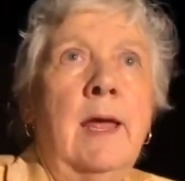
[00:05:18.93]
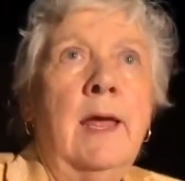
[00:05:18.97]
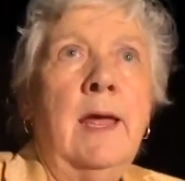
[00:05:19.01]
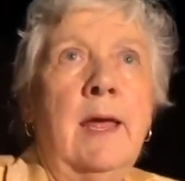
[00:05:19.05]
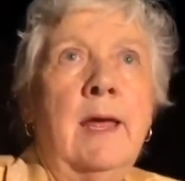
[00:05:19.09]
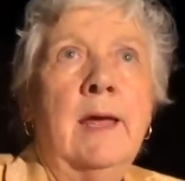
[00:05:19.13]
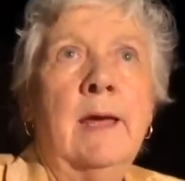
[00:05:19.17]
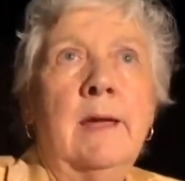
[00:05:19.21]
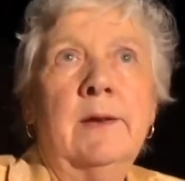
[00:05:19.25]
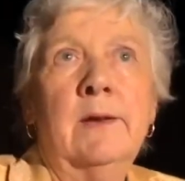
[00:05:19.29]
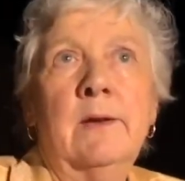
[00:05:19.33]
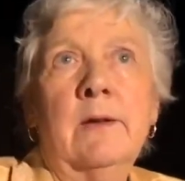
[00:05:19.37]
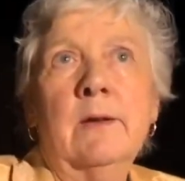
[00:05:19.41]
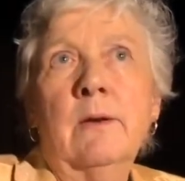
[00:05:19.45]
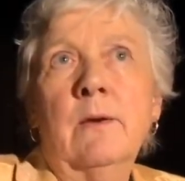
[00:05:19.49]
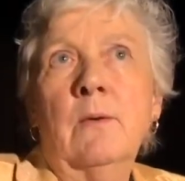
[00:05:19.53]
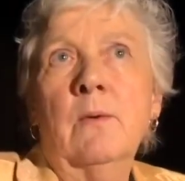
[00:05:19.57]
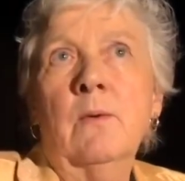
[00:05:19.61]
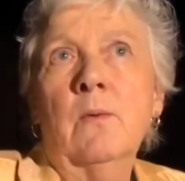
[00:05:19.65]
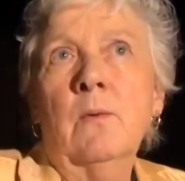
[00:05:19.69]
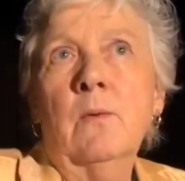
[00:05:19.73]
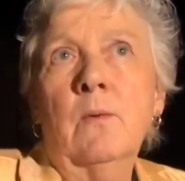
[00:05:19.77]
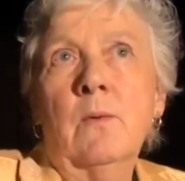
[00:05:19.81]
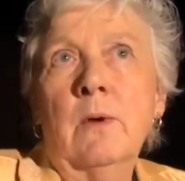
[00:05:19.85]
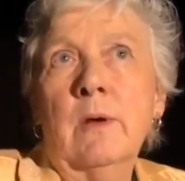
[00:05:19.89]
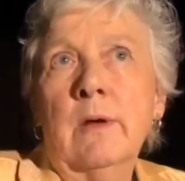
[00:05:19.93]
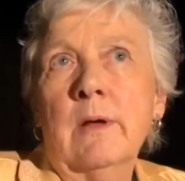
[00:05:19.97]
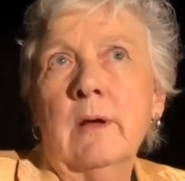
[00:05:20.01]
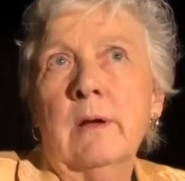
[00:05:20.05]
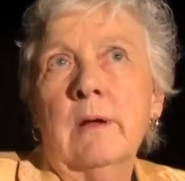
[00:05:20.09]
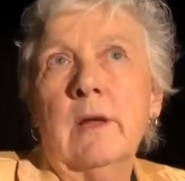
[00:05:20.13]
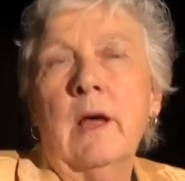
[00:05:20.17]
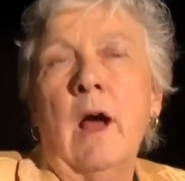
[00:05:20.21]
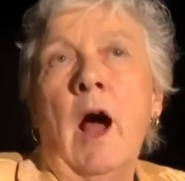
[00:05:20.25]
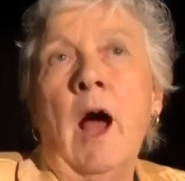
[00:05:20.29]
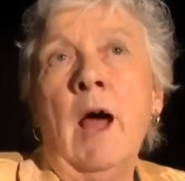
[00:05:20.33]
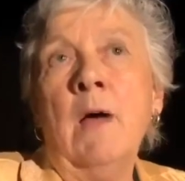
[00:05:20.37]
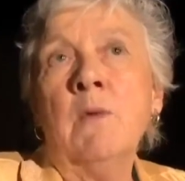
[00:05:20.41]
And
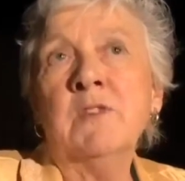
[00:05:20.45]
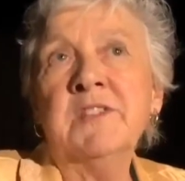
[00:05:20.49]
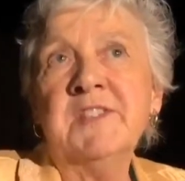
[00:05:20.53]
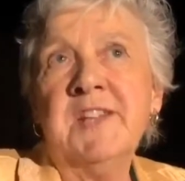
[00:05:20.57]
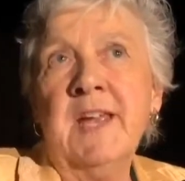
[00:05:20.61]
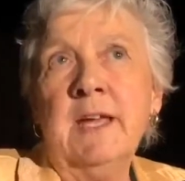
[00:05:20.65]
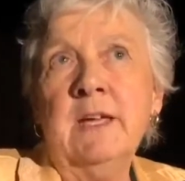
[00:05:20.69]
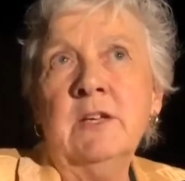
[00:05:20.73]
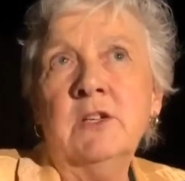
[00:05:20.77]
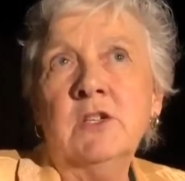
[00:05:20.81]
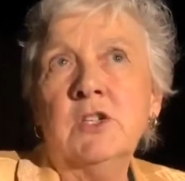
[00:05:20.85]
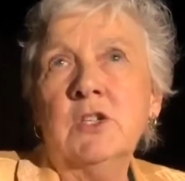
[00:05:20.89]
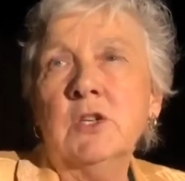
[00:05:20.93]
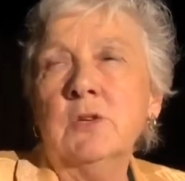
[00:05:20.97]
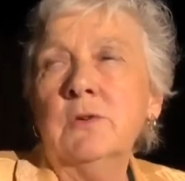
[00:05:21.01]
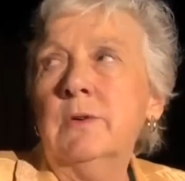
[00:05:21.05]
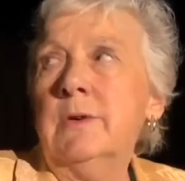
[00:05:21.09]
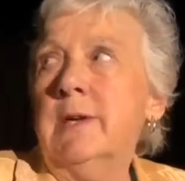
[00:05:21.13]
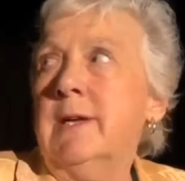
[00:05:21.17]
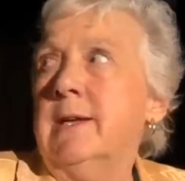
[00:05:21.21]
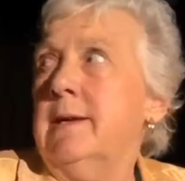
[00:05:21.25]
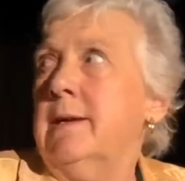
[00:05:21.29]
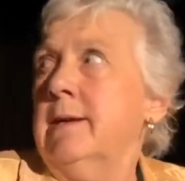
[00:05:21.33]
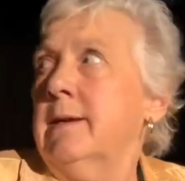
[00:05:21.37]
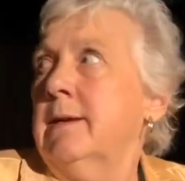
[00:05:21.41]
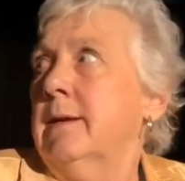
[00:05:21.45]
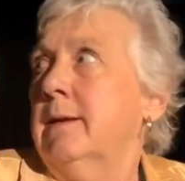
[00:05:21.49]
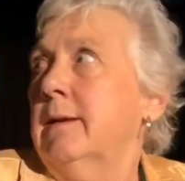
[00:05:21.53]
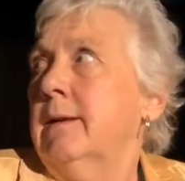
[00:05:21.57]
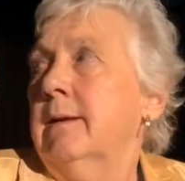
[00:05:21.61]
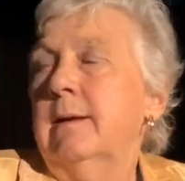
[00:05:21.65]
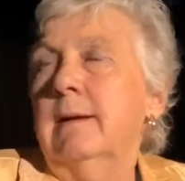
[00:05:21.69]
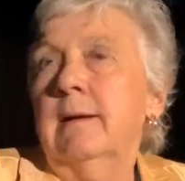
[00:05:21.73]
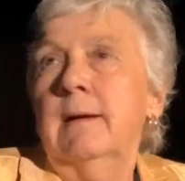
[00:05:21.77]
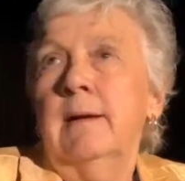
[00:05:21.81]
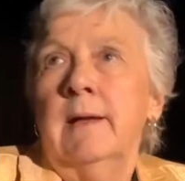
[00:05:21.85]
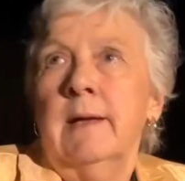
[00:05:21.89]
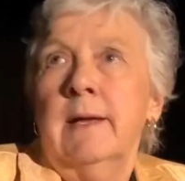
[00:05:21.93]
I was Aunt Judy.
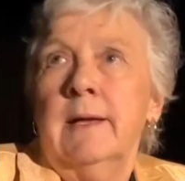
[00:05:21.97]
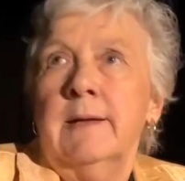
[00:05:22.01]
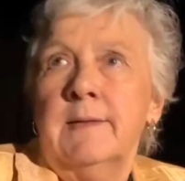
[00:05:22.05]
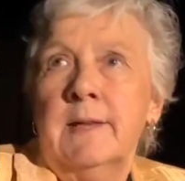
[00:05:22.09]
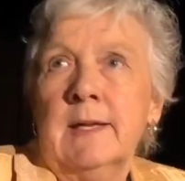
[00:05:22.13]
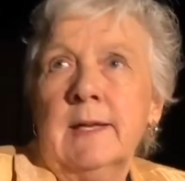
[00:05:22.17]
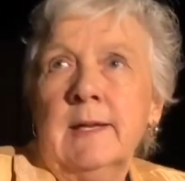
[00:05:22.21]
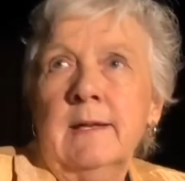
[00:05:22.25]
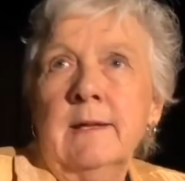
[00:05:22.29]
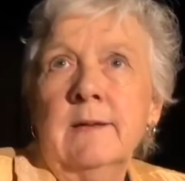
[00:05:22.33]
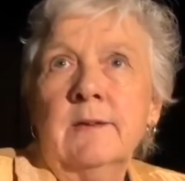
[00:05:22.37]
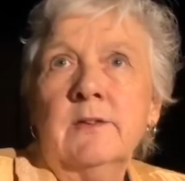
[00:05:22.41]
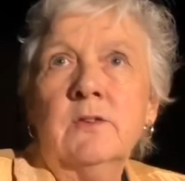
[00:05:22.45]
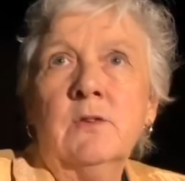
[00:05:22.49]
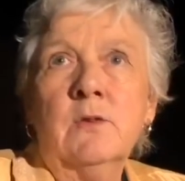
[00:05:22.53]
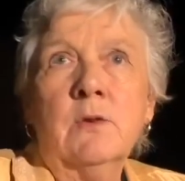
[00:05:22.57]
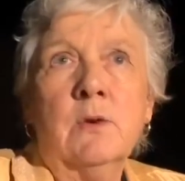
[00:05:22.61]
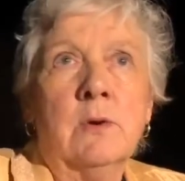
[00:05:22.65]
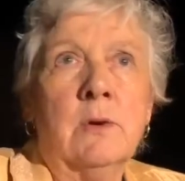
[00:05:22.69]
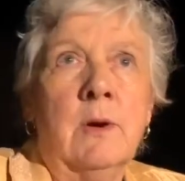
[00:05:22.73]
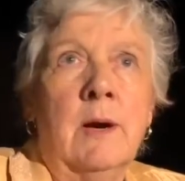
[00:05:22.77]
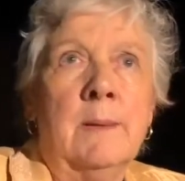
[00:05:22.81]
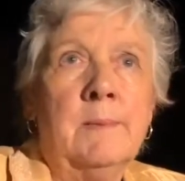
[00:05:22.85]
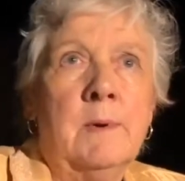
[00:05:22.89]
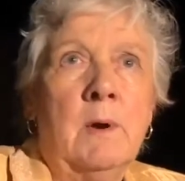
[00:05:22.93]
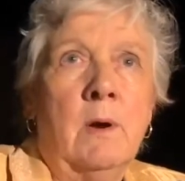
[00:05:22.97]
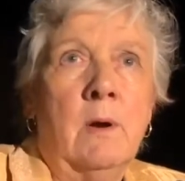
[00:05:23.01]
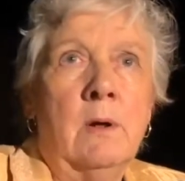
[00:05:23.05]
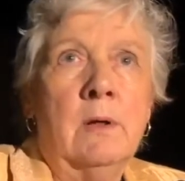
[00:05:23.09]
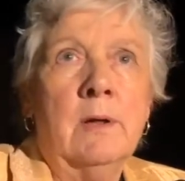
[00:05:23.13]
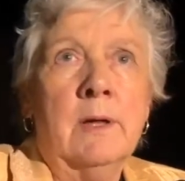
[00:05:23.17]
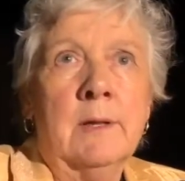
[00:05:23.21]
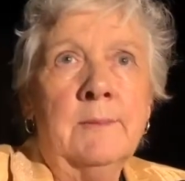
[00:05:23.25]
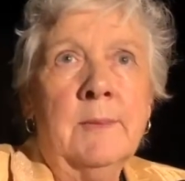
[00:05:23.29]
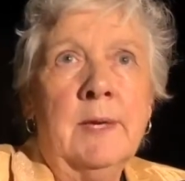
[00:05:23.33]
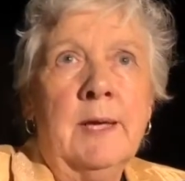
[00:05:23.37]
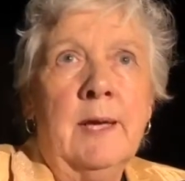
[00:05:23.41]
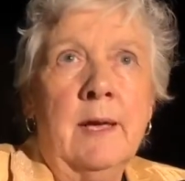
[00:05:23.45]
The kids grew up
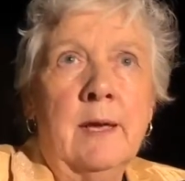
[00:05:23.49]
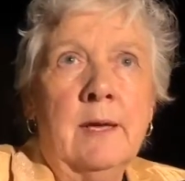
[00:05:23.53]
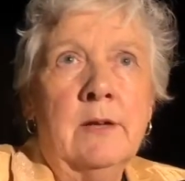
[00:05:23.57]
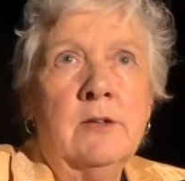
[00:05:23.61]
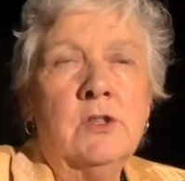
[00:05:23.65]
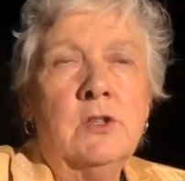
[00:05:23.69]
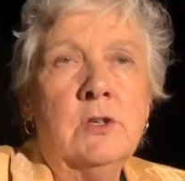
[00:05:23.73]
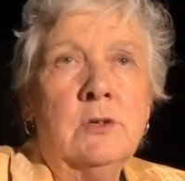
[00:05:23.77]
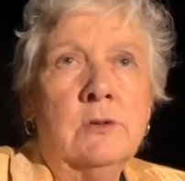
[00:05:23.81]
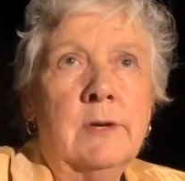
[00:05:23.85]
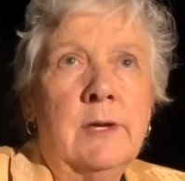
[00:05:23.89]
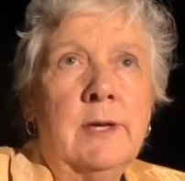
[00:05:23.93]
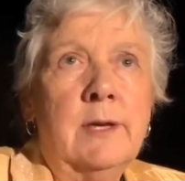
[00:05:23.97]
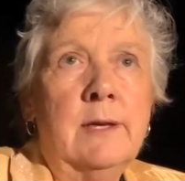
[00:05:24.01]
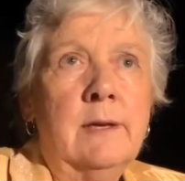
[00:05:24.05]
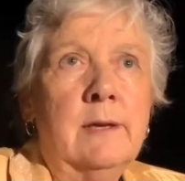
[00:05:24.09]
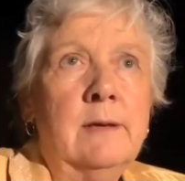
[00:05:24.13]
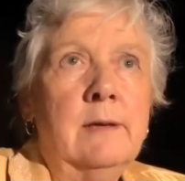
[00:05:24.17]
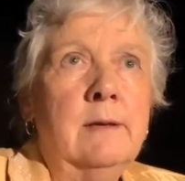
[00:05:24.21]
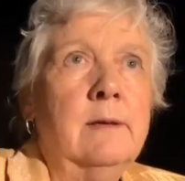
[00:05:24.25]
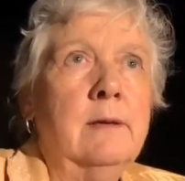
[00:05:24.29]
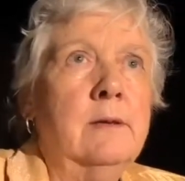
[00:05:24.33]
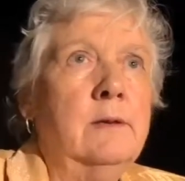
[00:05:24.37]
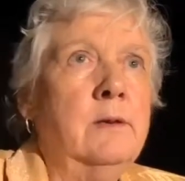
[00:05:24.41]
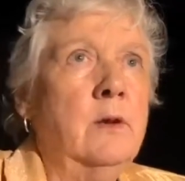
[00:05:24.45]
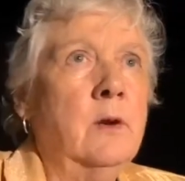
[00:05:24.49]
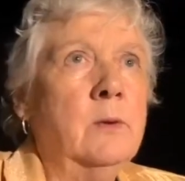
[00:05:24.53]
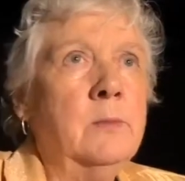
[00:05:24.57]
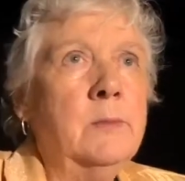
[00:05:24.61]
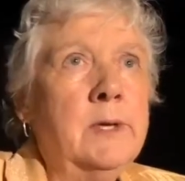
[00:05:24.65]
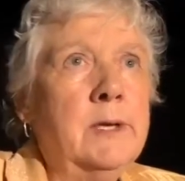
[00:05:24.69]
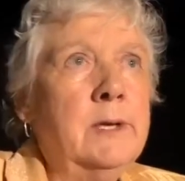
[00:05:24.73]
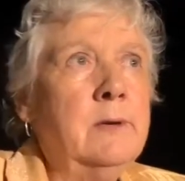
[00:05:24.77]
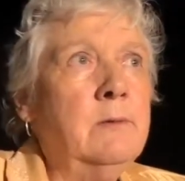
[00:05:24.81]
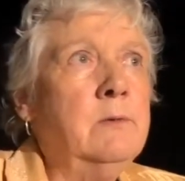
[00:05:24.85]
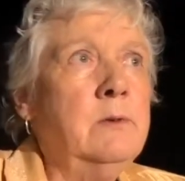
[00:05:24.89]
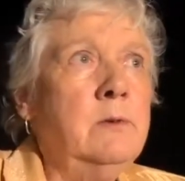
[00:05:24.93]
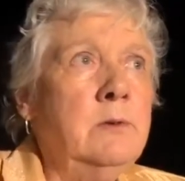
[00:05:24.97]
calling me Aunt Judy.
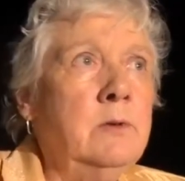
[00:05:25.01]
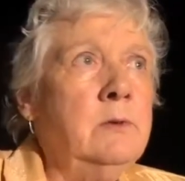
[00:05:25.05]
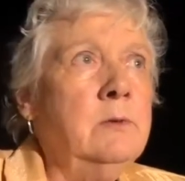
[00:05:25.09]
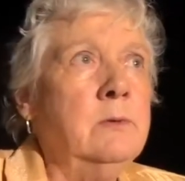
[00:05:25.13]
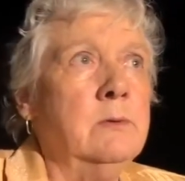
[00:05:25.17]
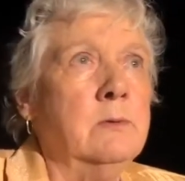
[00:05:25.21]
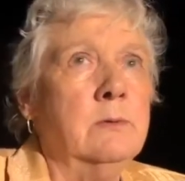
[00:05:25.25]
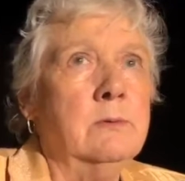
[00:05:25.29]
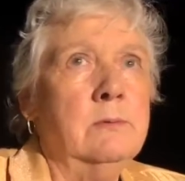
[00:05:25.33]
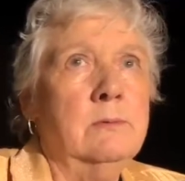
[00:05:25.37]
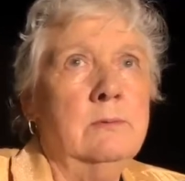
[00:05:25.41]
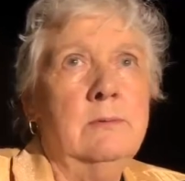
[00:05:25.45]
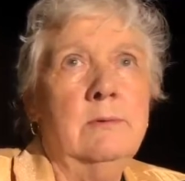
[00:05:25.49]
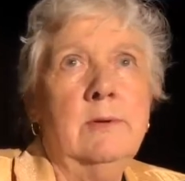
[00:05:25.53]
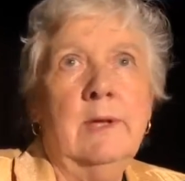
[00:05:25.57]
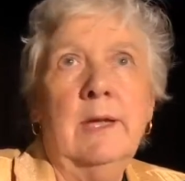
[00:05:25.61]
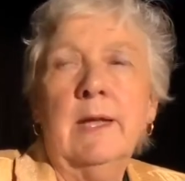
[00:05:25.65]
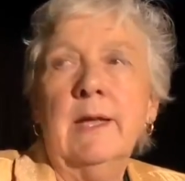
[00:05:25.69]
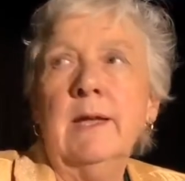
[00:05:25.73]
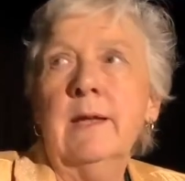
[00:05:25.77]
Nobody knew.